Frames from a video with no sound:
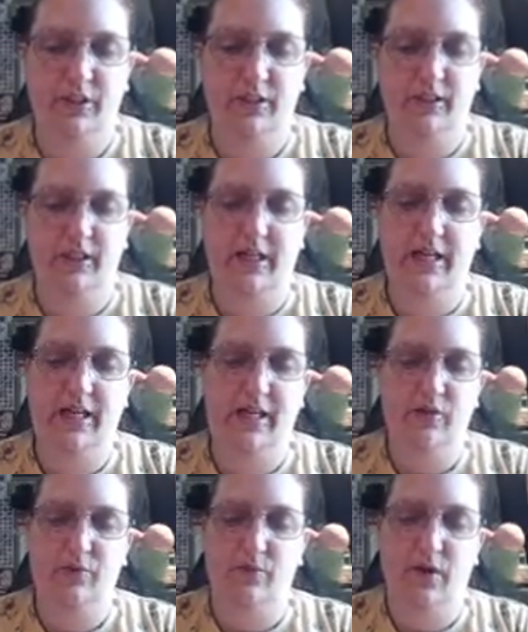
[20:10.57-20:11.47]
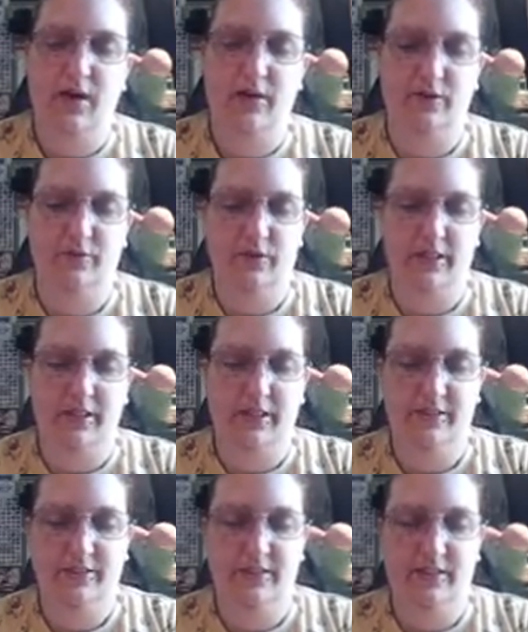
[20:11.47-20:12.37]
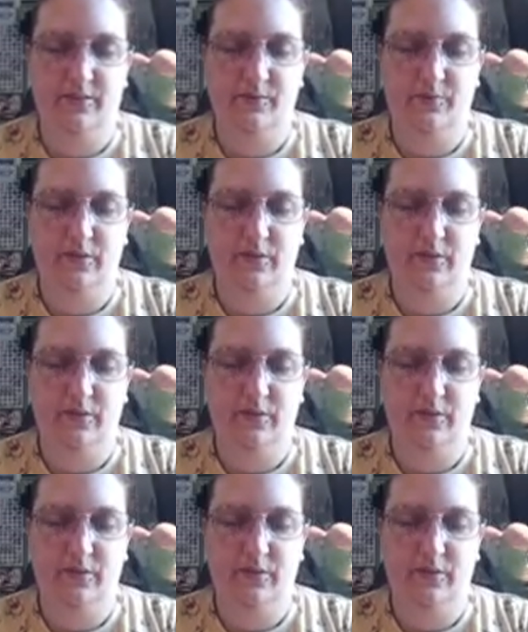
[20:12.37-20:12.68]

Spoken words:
laying around, like I said,